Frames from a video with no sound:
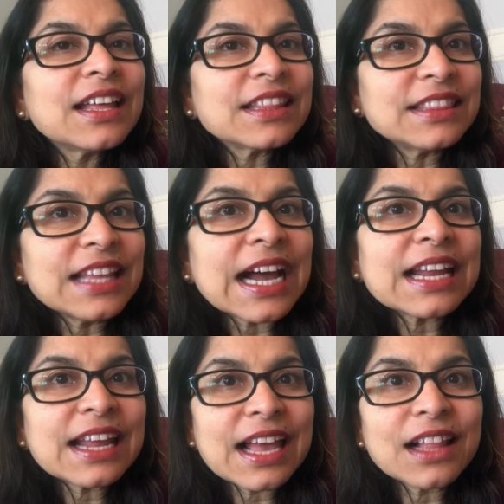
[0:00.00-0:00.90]

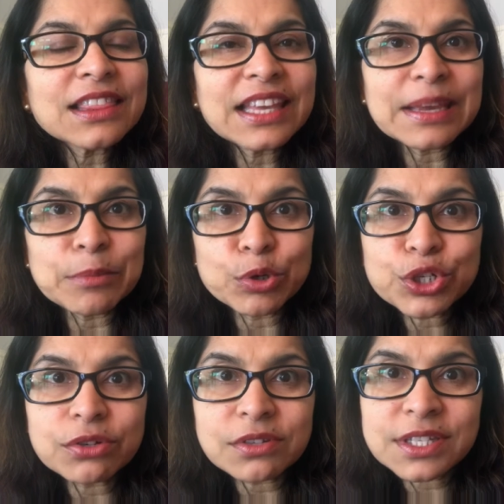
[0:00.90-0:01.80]
that healthy
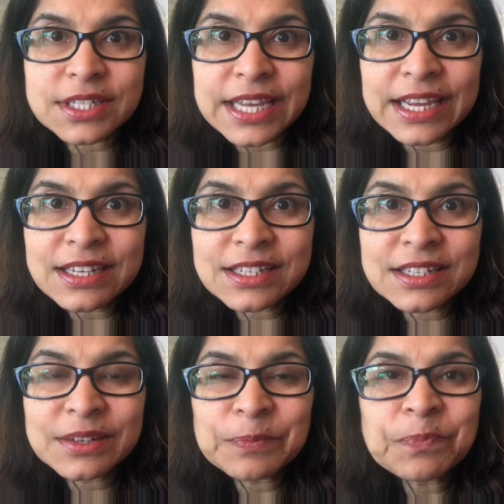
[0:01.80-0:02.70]
emotional state